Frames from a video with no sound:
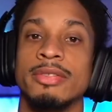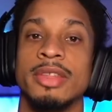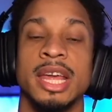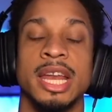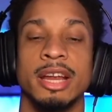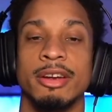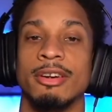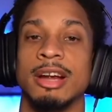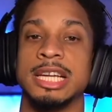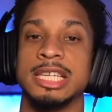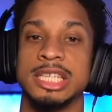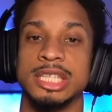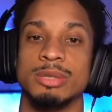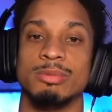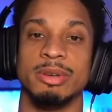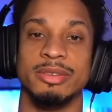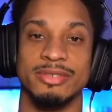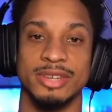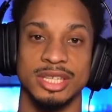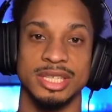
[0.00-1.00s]
the integrations
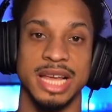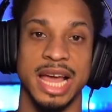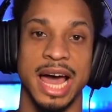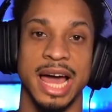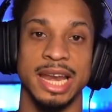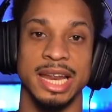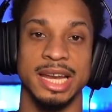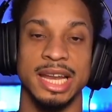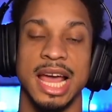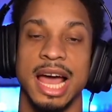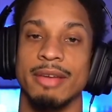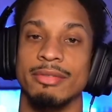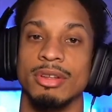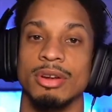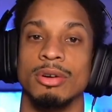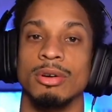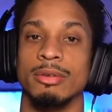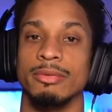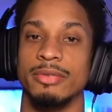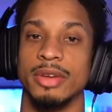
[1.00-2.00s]
we've just added have their
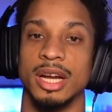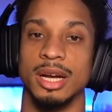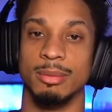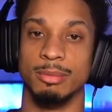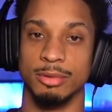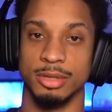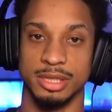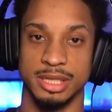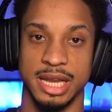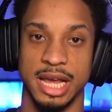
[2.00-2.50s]
own variables